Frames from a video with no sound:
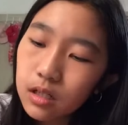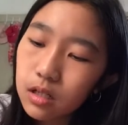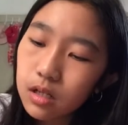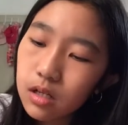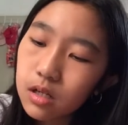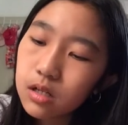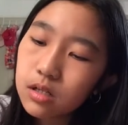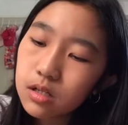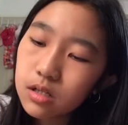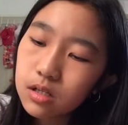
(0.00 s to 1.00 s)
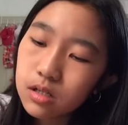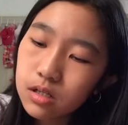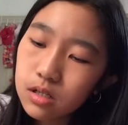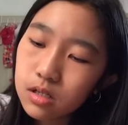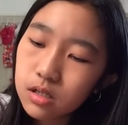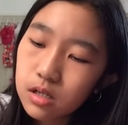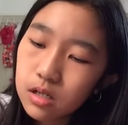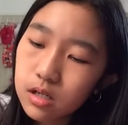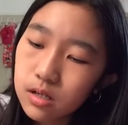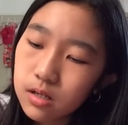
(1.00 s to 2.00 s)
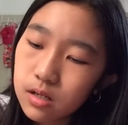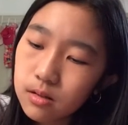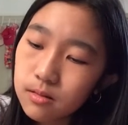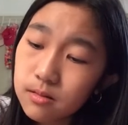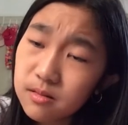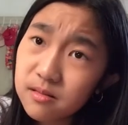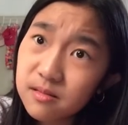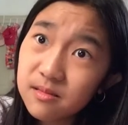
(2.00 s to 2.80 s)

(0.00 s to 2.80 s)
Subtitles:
No one is speaking in this clip.